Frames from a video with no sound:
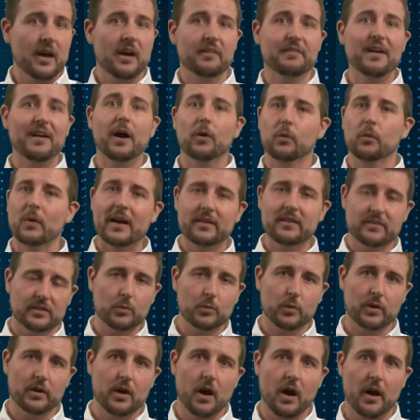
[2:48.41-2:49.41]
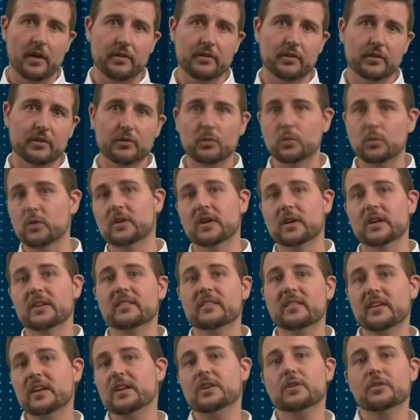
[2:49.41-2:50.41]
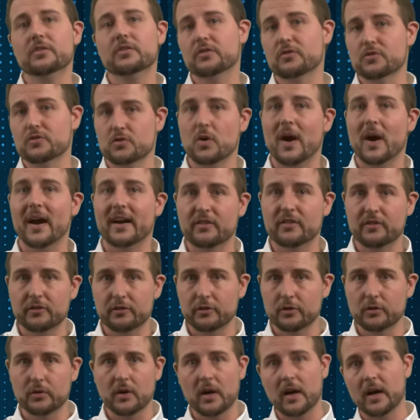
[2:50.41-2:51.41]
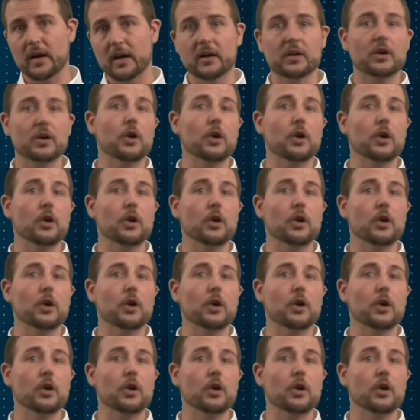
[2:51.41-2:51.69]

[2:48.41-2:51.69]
of how ransomware authors will continue to try to uh,